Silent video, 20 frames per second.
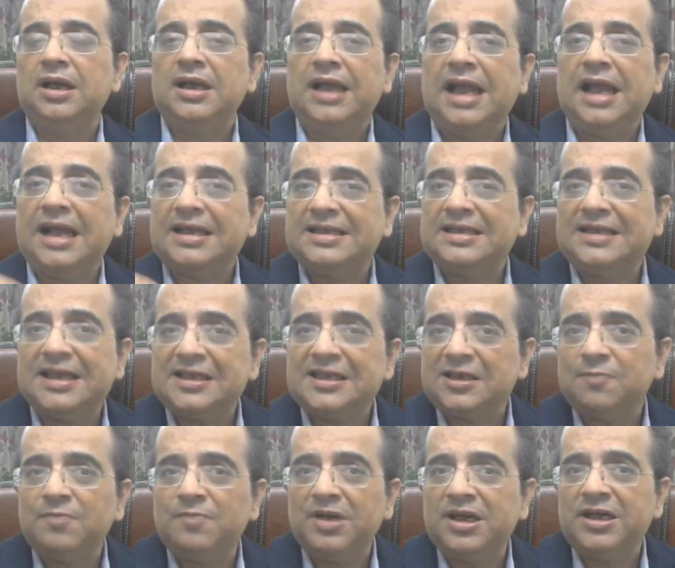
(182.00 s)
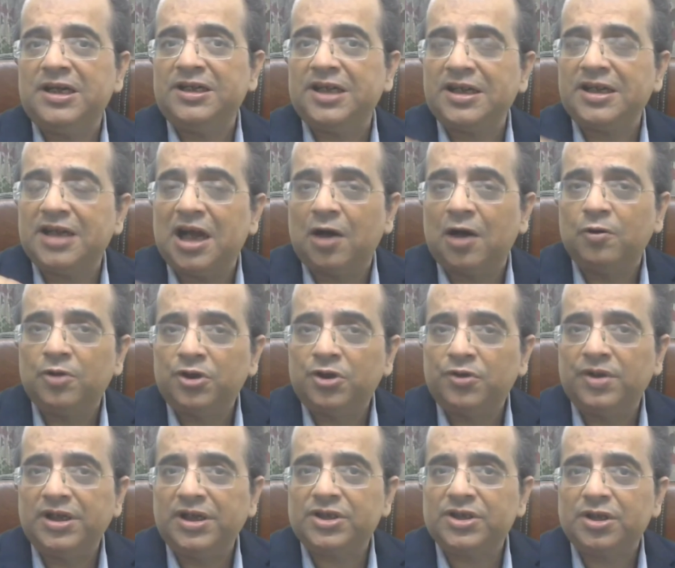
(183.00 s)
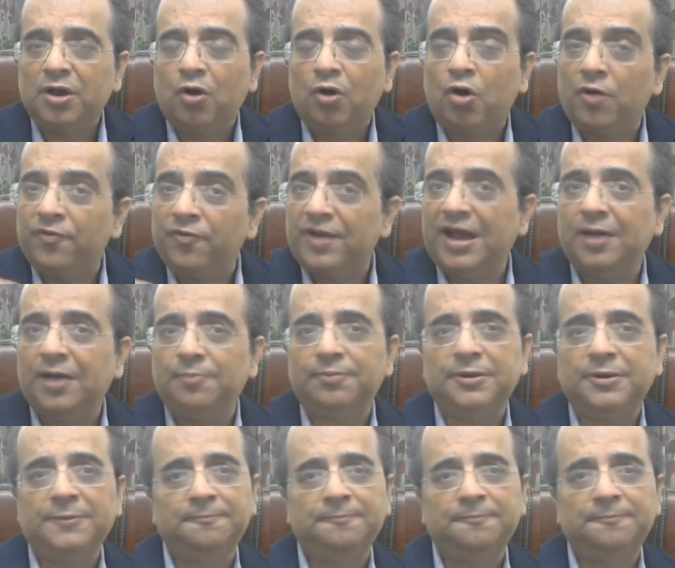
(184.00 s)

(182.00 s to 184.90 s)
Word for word: accessibility and outreach of help.